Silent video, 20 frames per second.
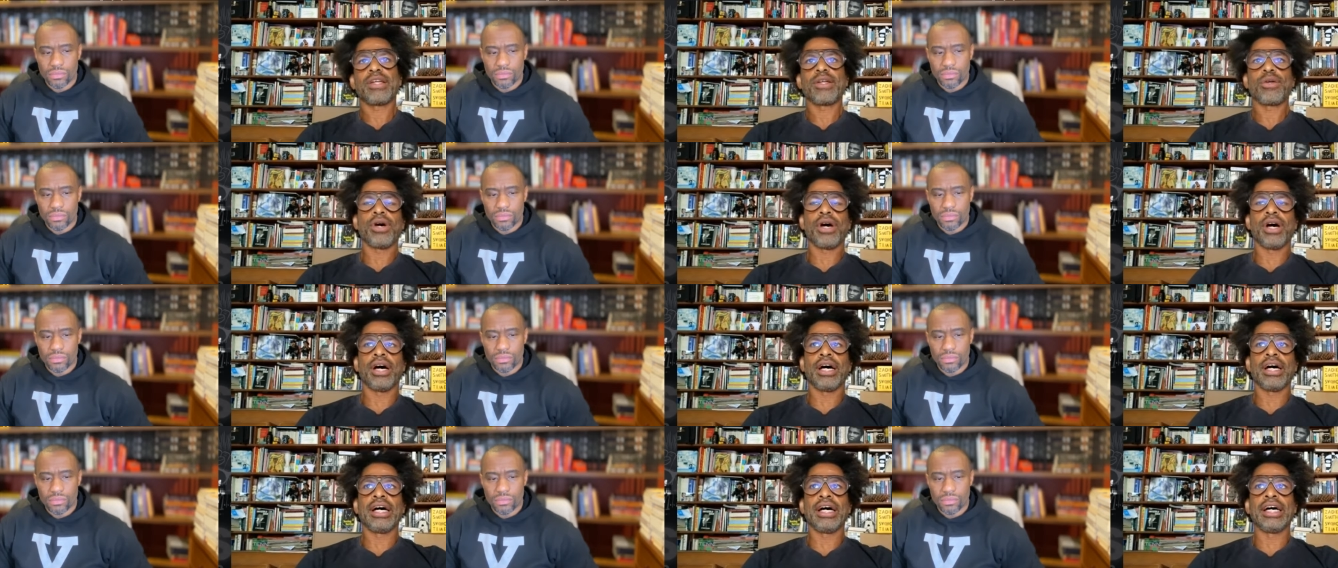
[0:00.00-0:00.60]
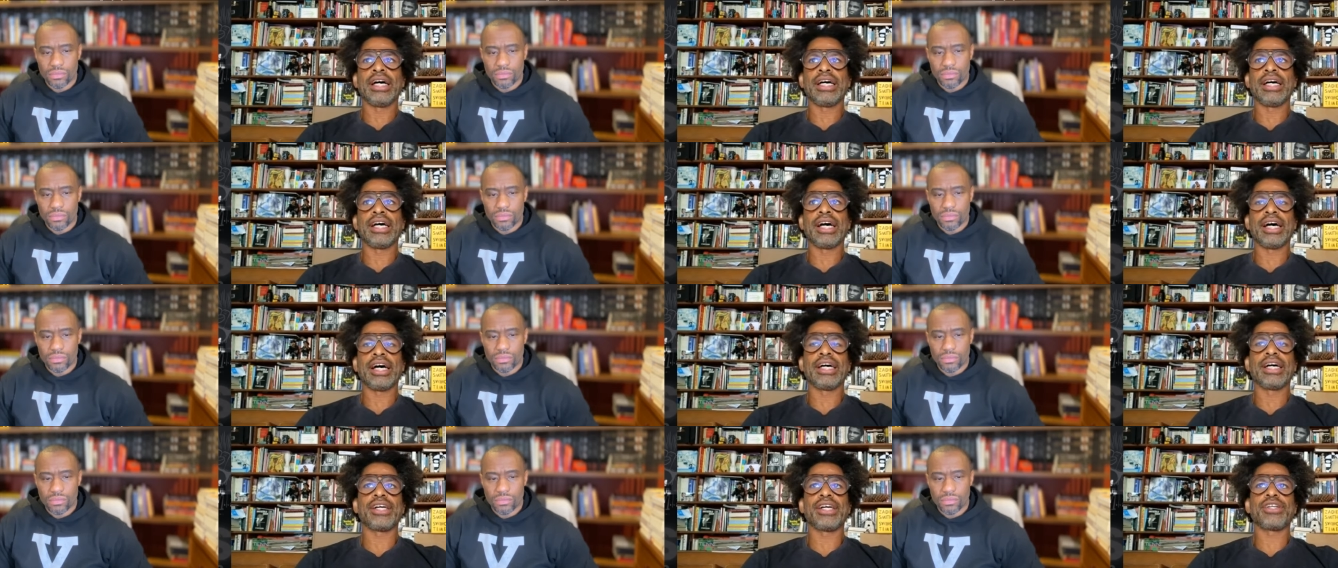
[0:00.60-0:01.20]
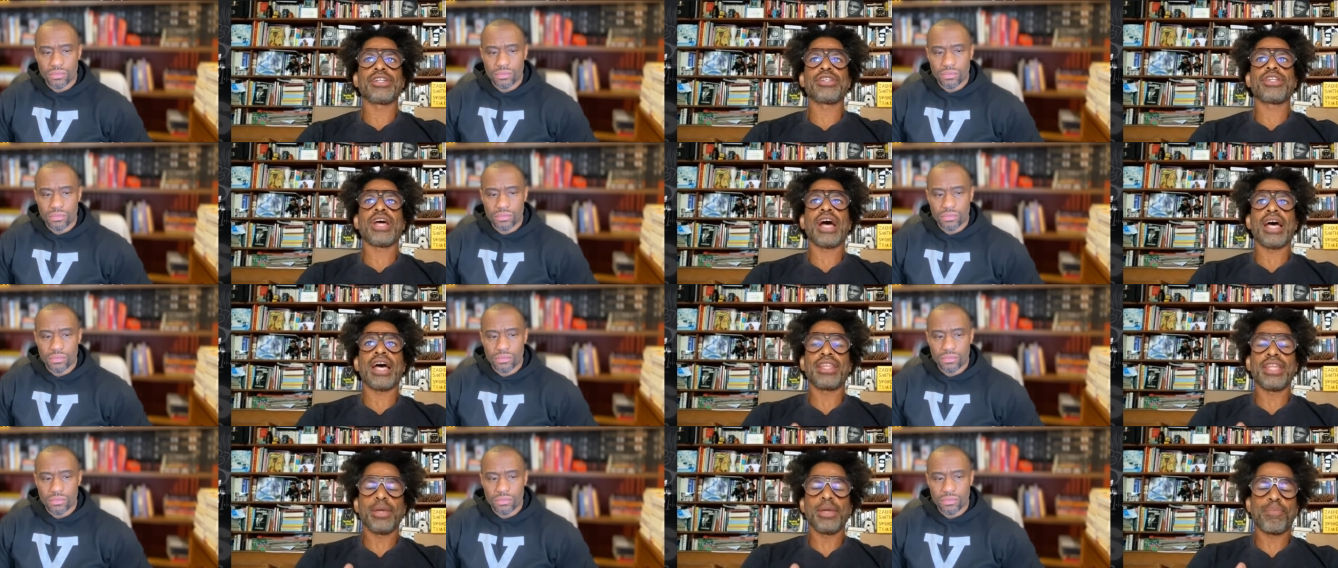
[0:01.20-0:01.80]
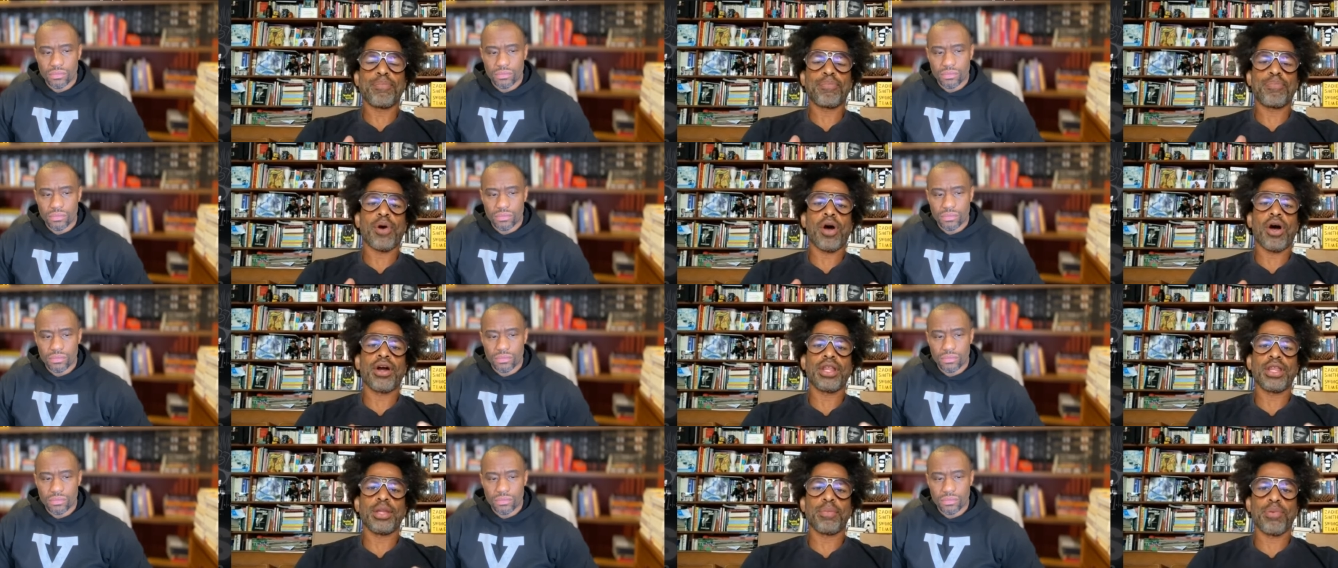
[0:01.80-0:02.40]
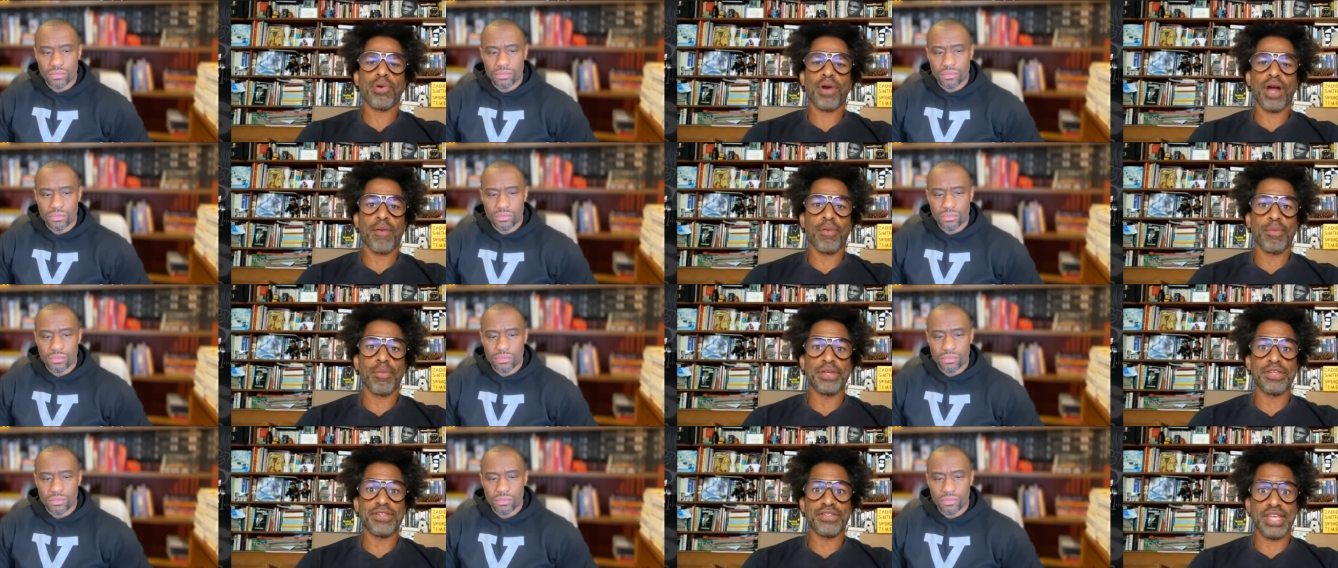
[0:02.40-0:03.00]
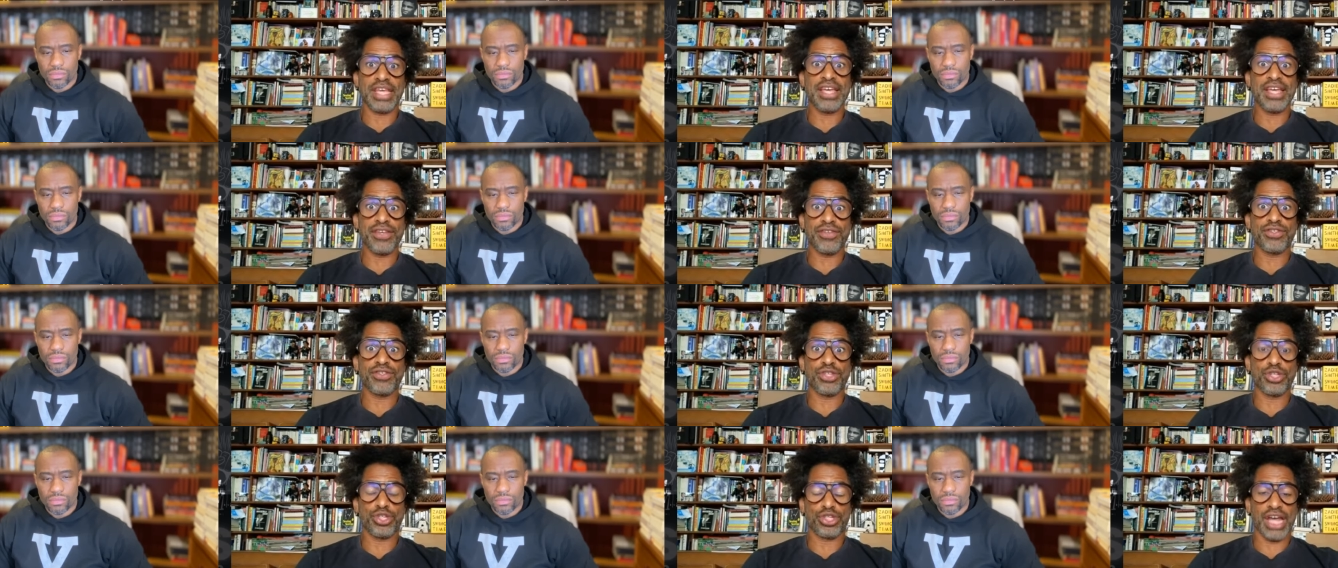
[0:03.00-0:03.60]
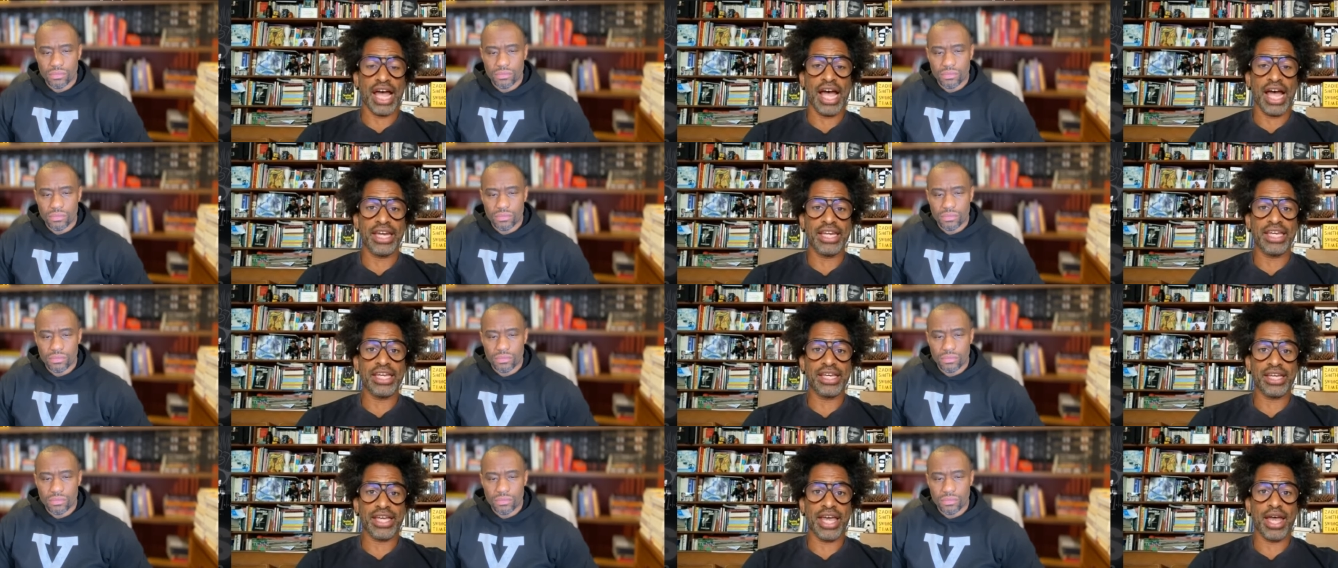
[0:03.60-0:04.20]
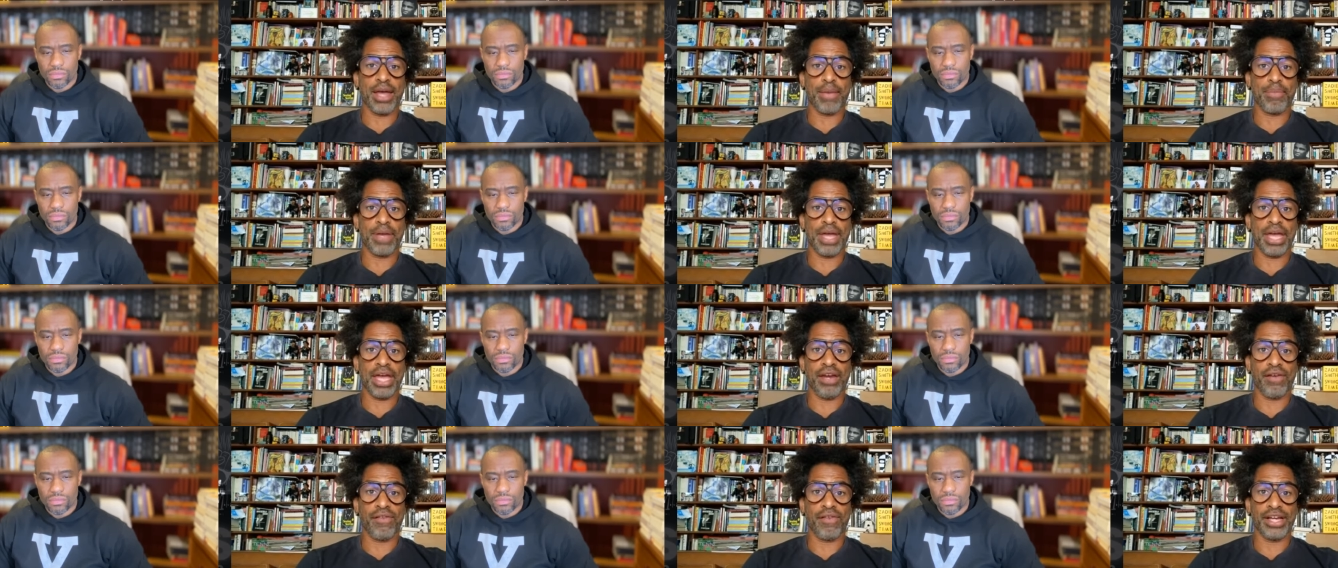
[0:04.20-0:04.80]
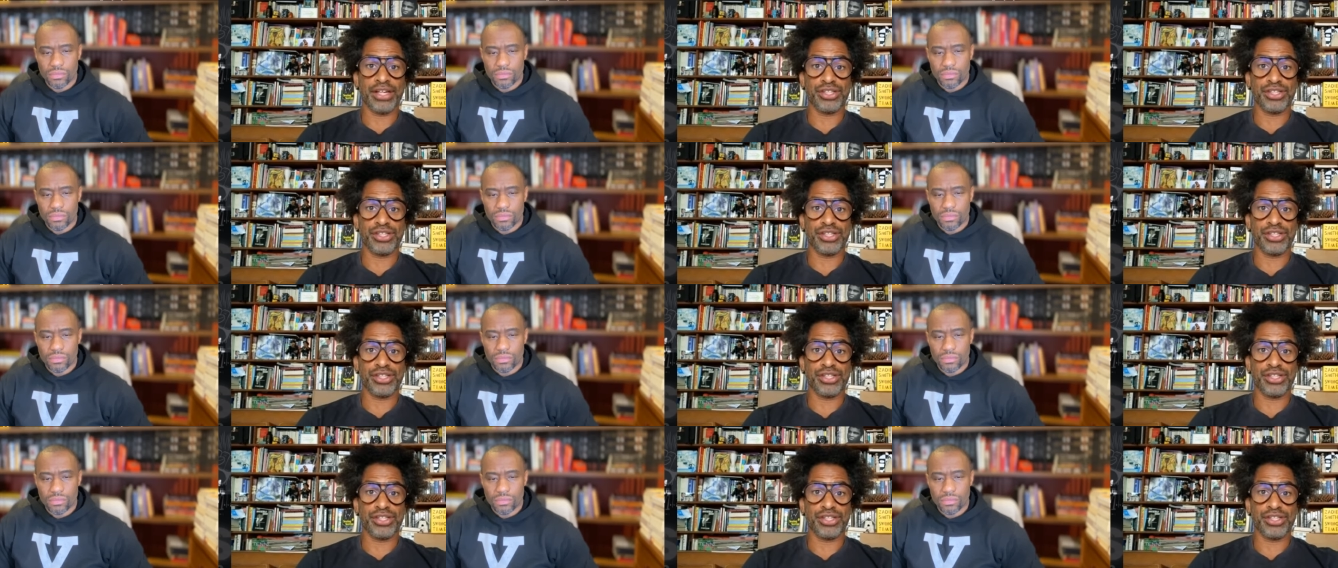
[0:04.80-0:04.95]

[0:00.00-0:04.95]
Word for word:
Speaker 1: uh, uh, I think part of the problem is is the tiny campaign, right?